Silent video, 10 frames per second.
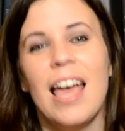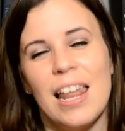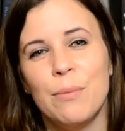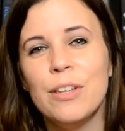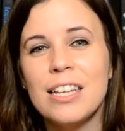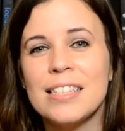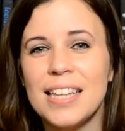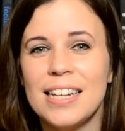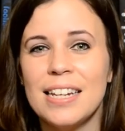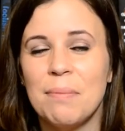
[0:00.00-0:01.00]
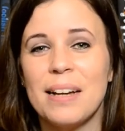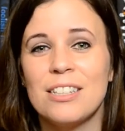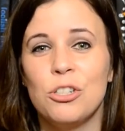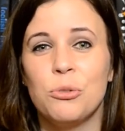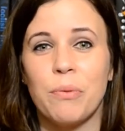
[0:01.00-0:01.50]
and I'm really excited to get
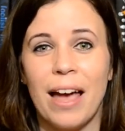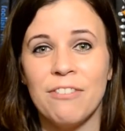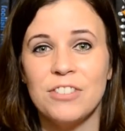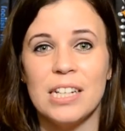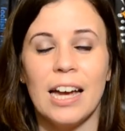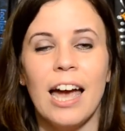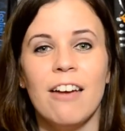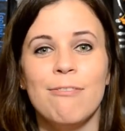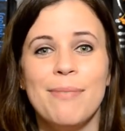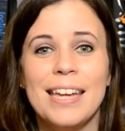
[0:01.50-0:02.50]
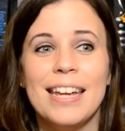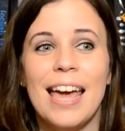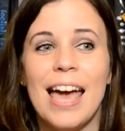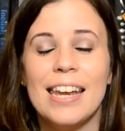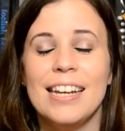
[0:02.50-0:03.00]
back to drafting. I have been
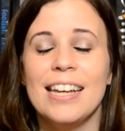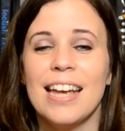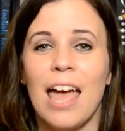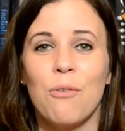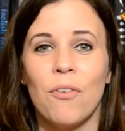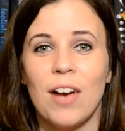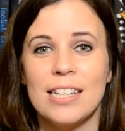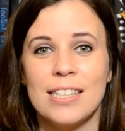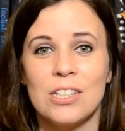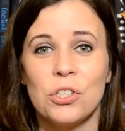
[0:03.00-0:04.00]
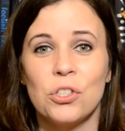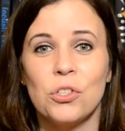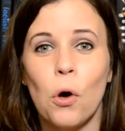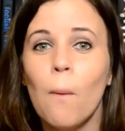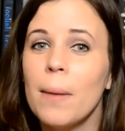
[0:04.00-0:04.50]
editing and revising
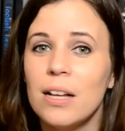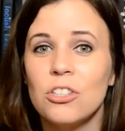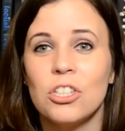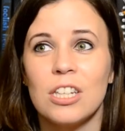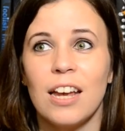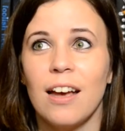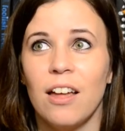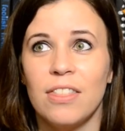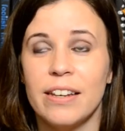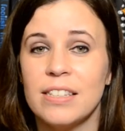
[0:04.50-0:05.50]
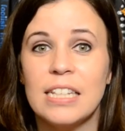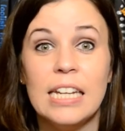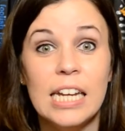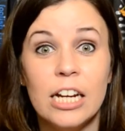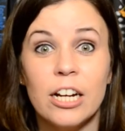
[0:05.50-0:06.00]
so much like this
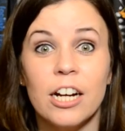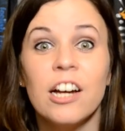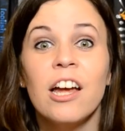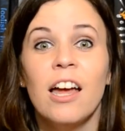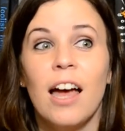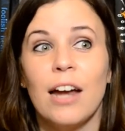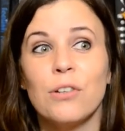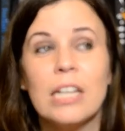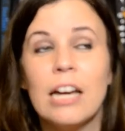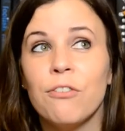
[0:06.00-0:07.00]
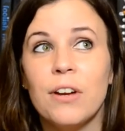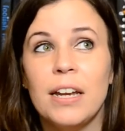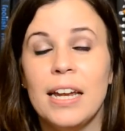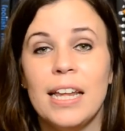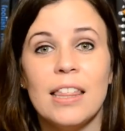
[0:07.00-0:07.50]
year. I don't think I've
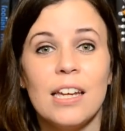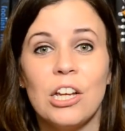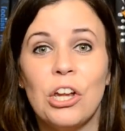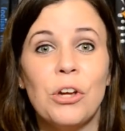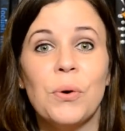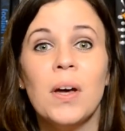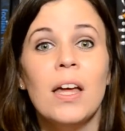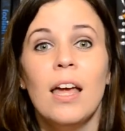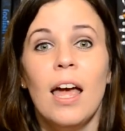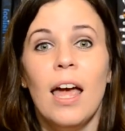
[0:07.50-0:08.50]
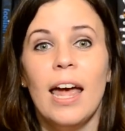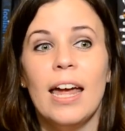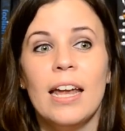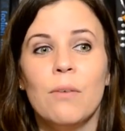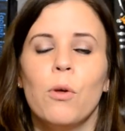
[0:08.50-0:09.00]
written anything new.
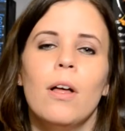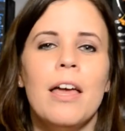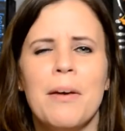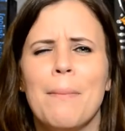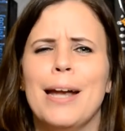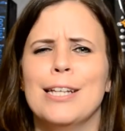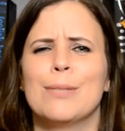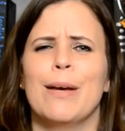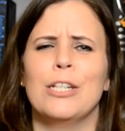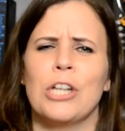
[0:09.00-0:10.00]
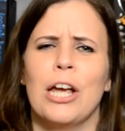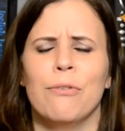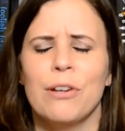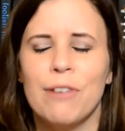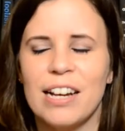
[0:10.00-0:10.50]
And, well, minus my
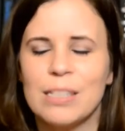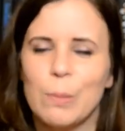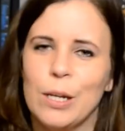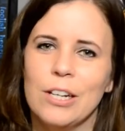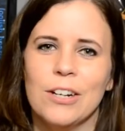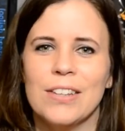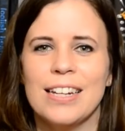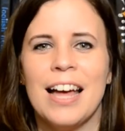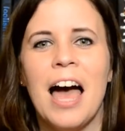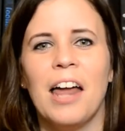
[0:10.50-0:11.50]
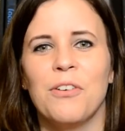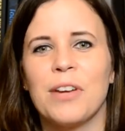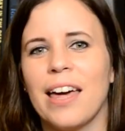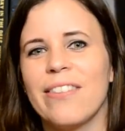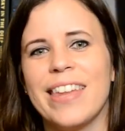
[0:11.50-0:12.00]
giant rewrites, but, you know, I
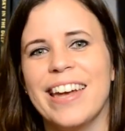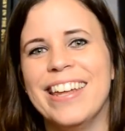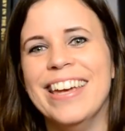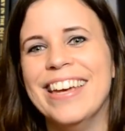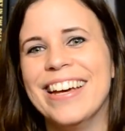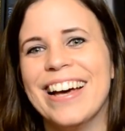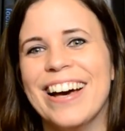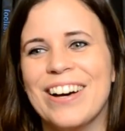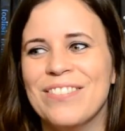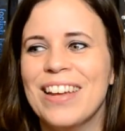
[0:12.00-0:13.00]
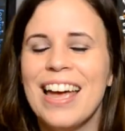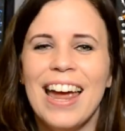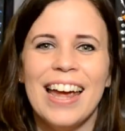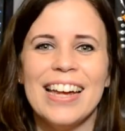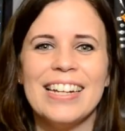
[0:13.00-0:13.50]
don't count that. um,
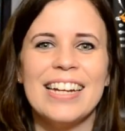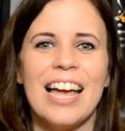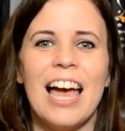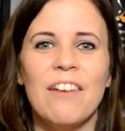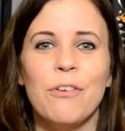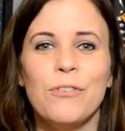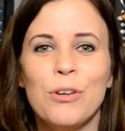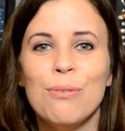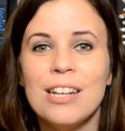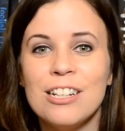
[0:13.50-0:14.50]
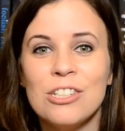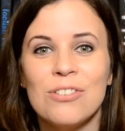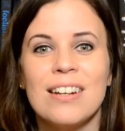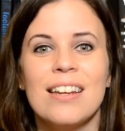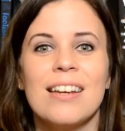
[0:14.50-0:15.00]
and I have a few readers
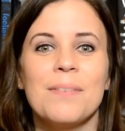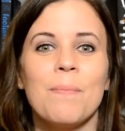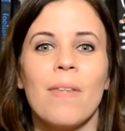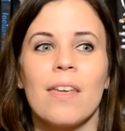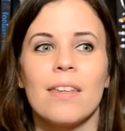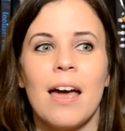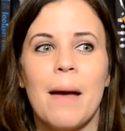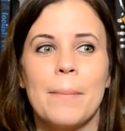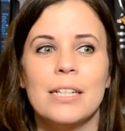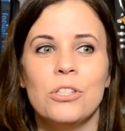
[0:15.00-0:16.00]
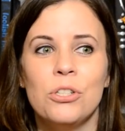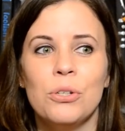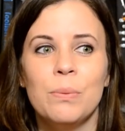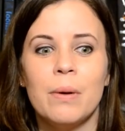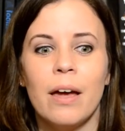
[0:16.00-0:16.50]
reading um, my
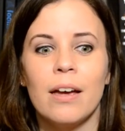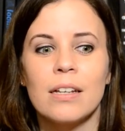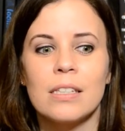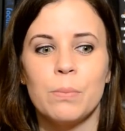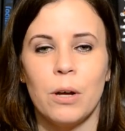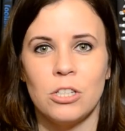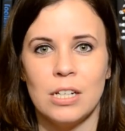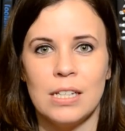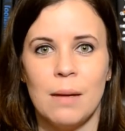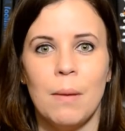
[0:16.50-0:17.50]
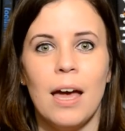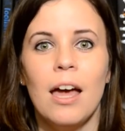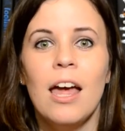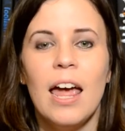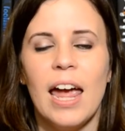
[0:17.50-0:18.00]
two books, Project Emma
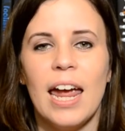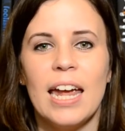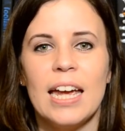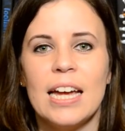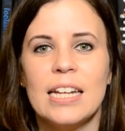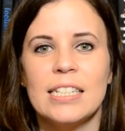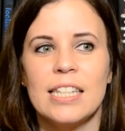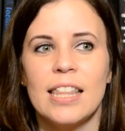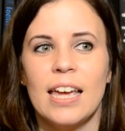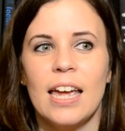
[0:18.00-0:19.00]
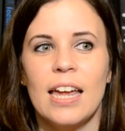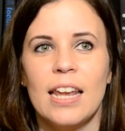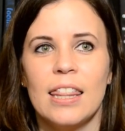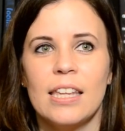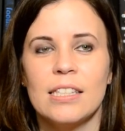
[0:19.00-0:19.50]
and
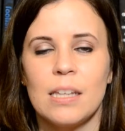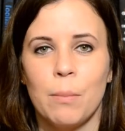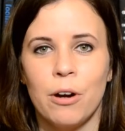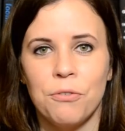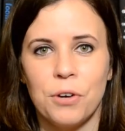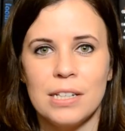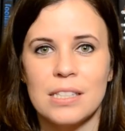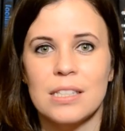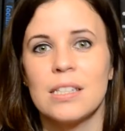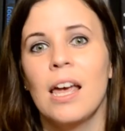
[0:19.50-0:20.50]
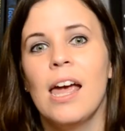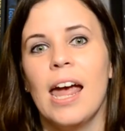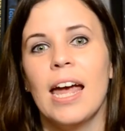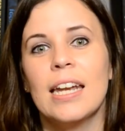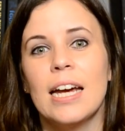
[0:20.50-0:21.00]
then The Summer of Risks.
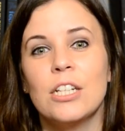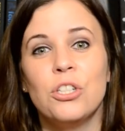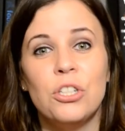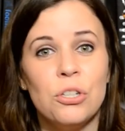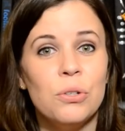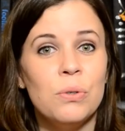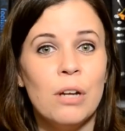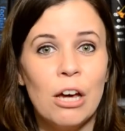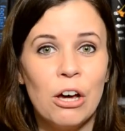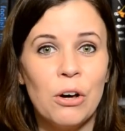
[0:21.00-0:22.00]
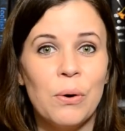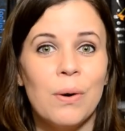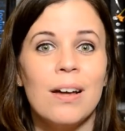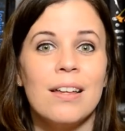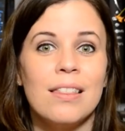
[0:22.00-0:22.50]
And I do
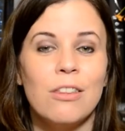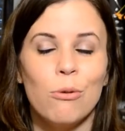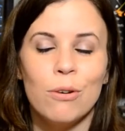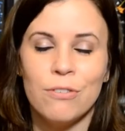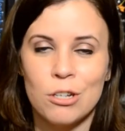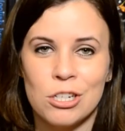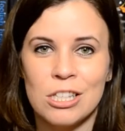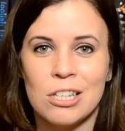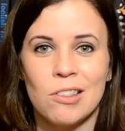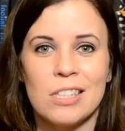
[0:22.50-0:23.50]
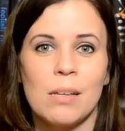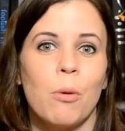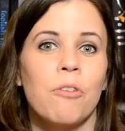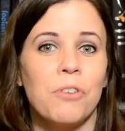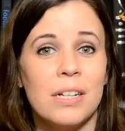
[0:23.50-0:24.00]
know the revisions on The
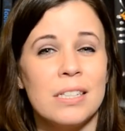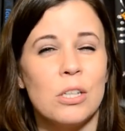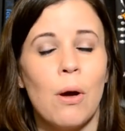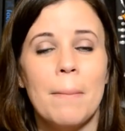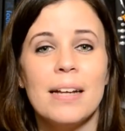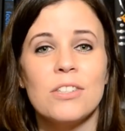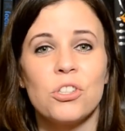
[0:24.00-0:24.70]
Summer of Risks, so I might